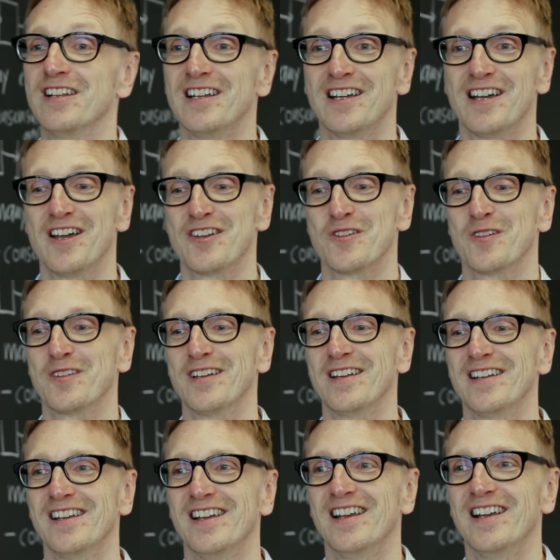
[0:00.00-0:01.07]
I should say,
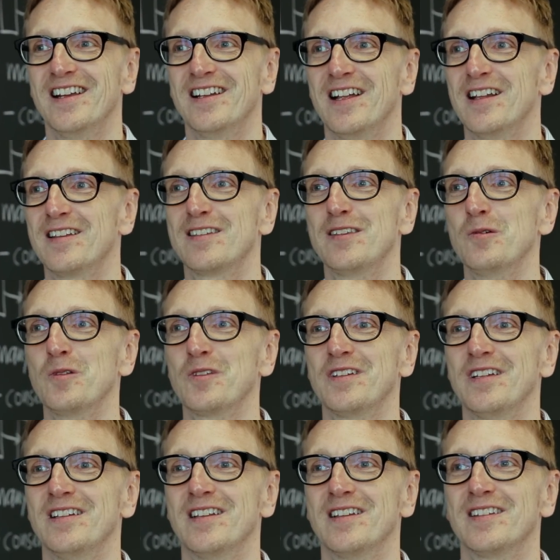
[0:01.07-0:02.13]
that's used
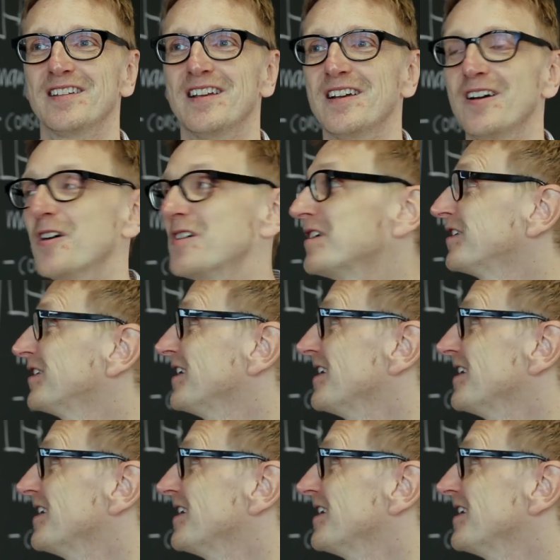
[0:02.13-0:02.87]
in this uh, R S